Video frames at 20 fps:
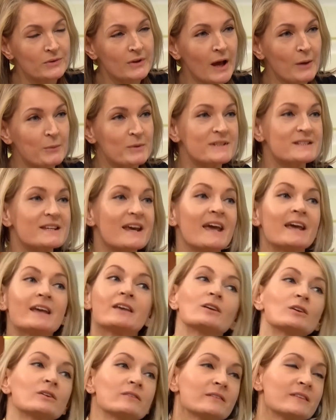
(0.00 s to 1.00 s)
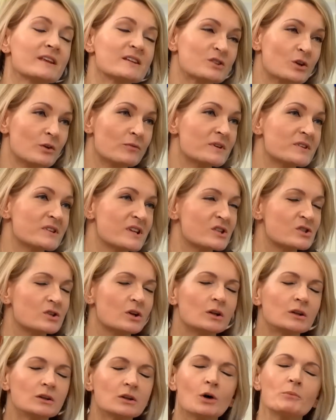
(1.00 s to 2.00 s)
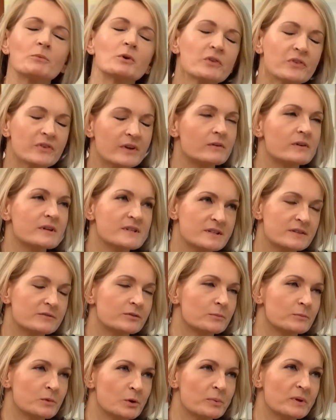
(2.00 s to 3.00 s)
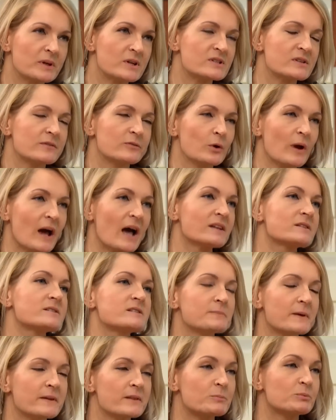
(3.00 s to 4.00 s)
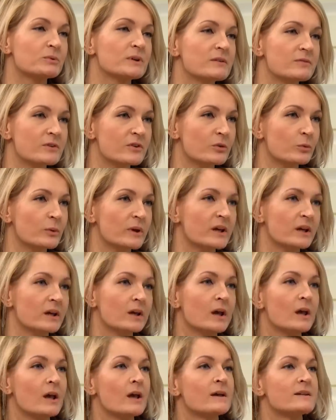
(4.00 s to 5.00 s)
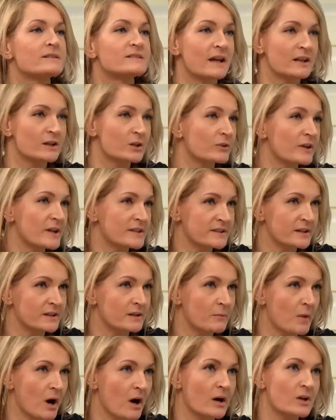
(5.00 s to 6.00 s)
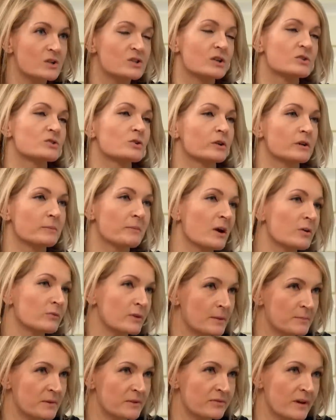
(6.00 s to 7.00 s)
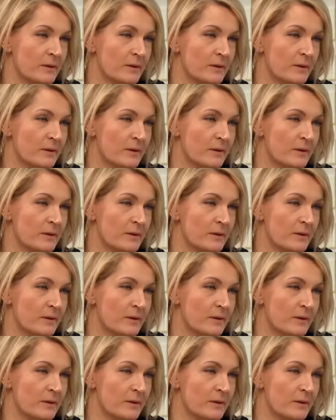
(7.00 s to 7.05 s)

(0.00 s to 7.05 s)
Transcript: I would take this conversation a lot more seriously from your peers if you hadn't spent the previous week denigrating the march and talking about rabid